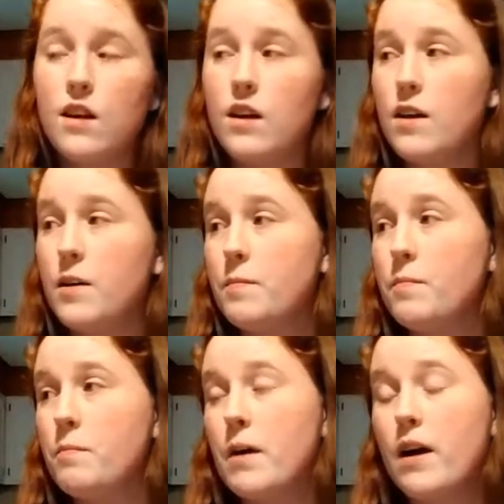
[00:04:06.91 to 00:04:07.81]

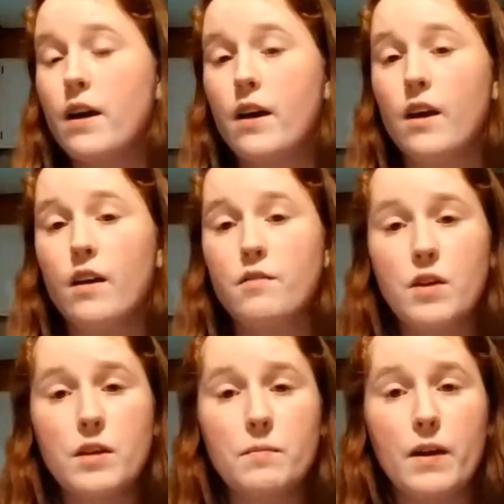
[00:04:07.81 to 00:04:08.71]
A
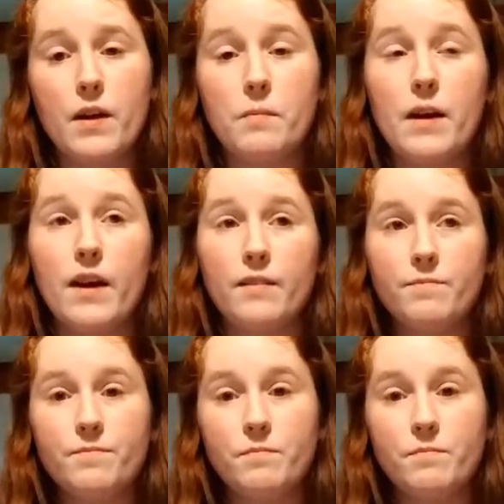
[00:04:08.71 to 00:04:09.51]
friend of mine, my